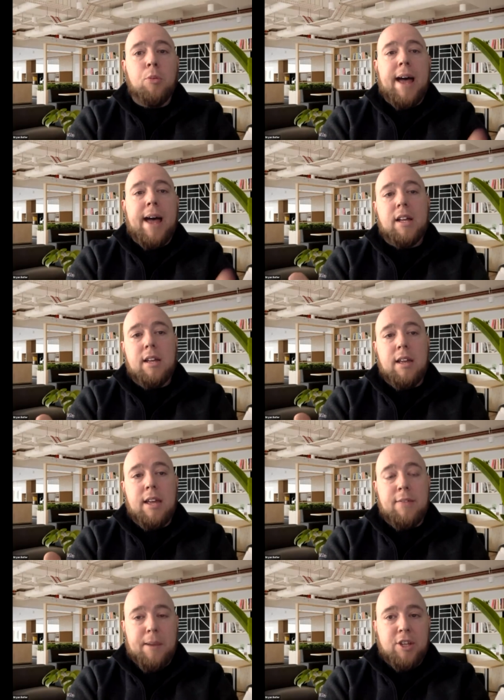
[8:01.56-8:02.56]
to pull back
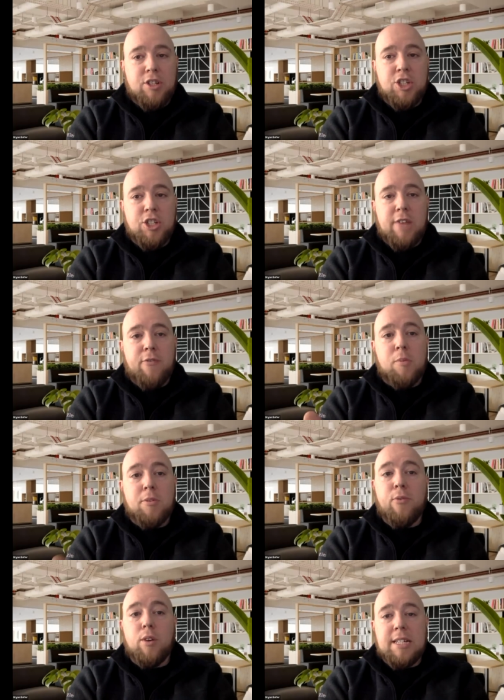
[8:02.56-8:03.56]
information in
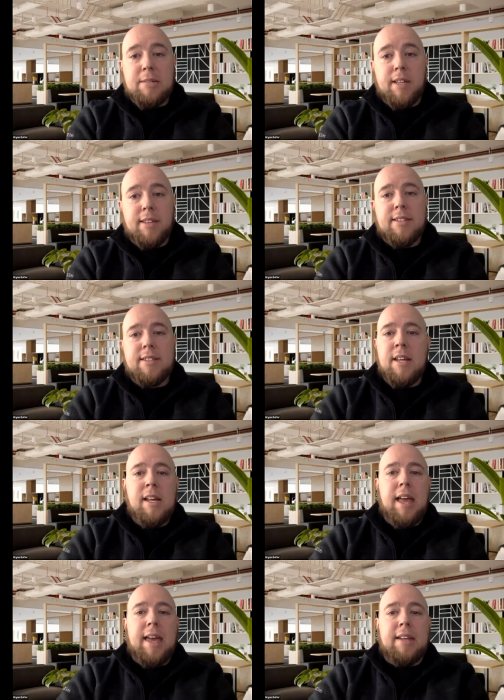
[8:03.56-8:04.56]
GA4 up to 14 months.
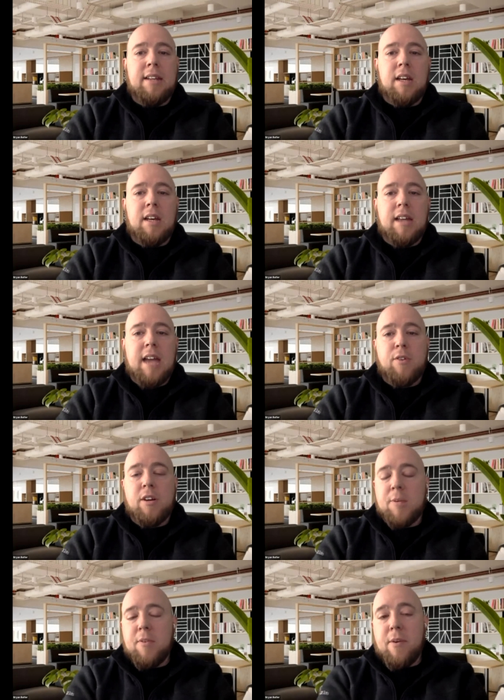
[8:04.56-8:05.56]
And
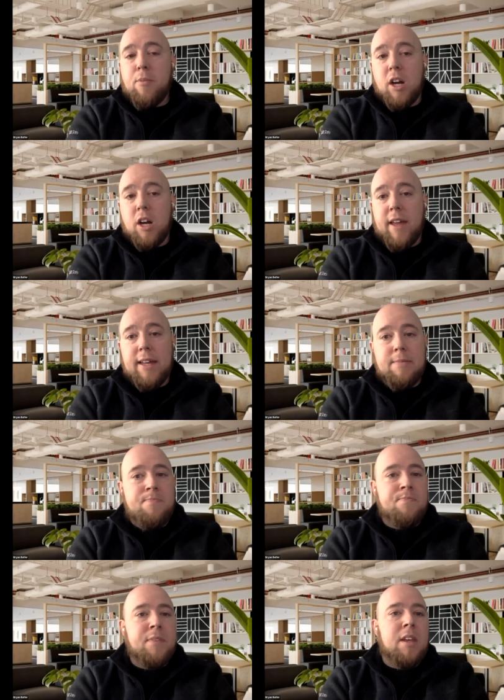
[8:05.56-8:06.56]
Catherine, correct me if I'm wrong on that.
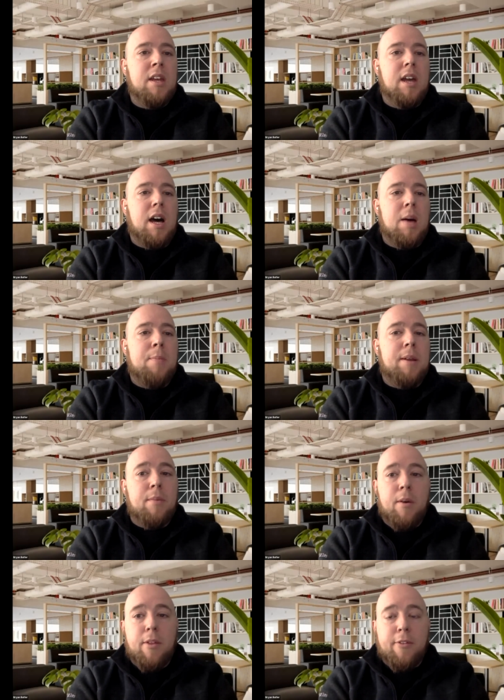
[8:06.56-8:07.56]

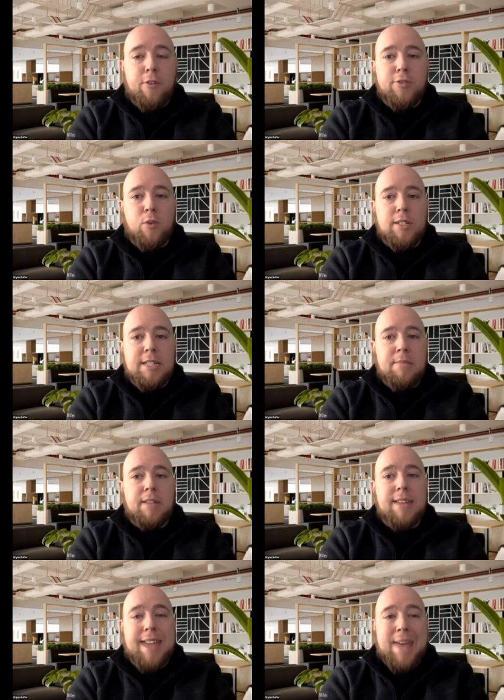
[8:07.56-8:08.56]
But the first
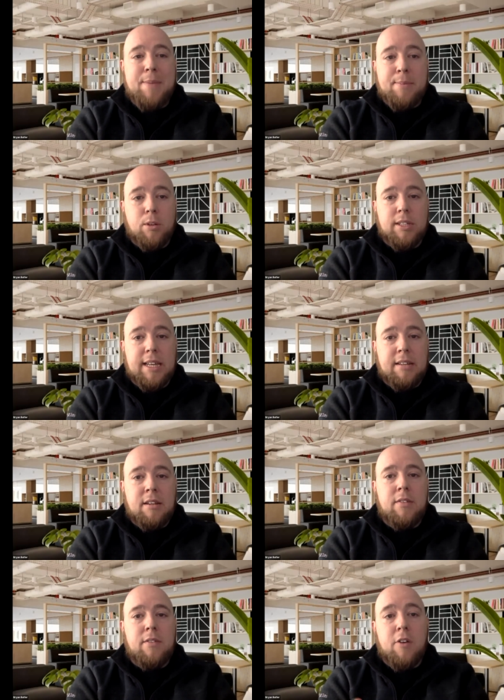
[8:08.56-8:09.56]
14 months can be pulled
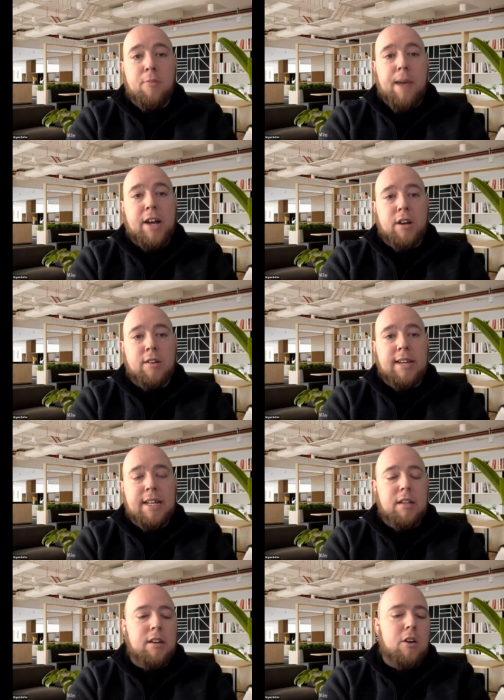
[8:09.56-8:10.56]
in of background
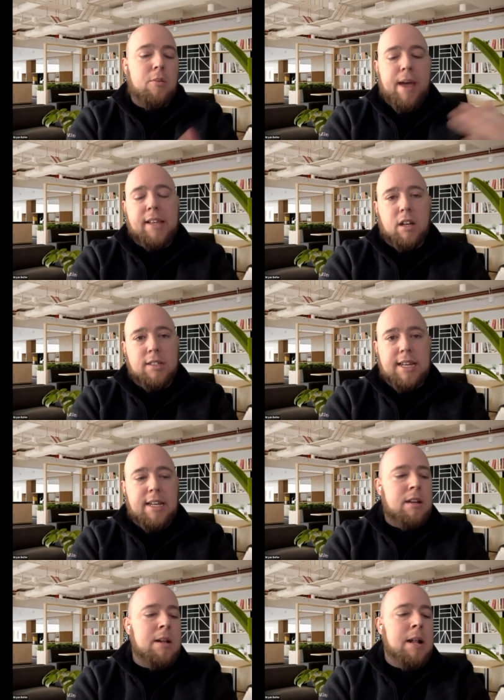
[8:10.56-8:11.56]
data or backlog
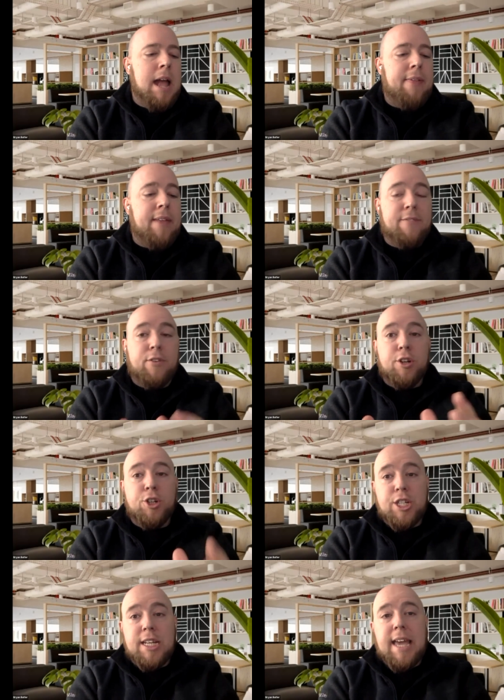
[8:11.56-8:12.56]
data. And then for
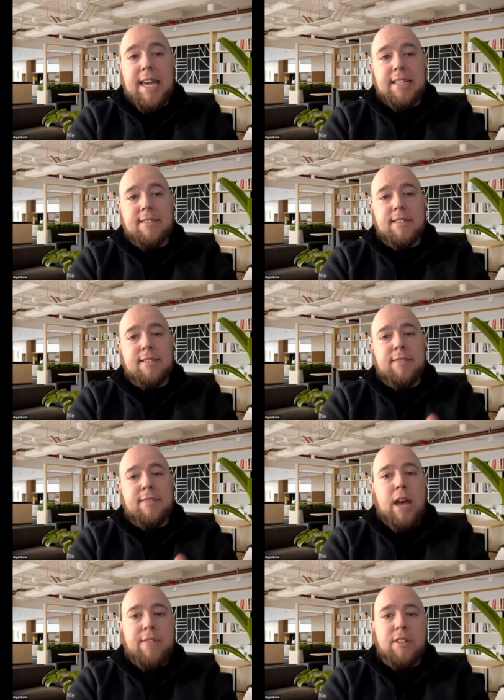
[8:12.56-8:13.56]
your GA instance,
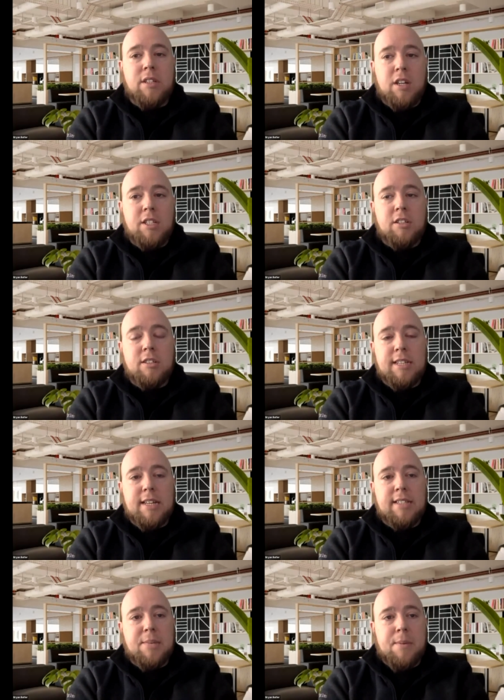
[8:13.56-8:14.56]
if you haven't talked to your
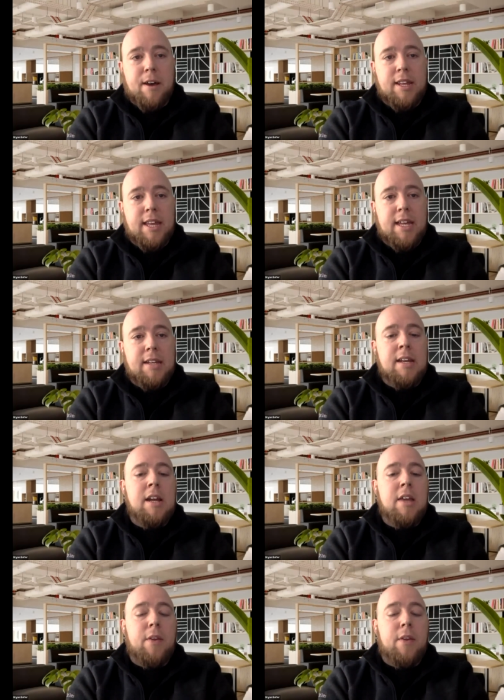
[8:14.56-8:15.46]
CSM about it yet,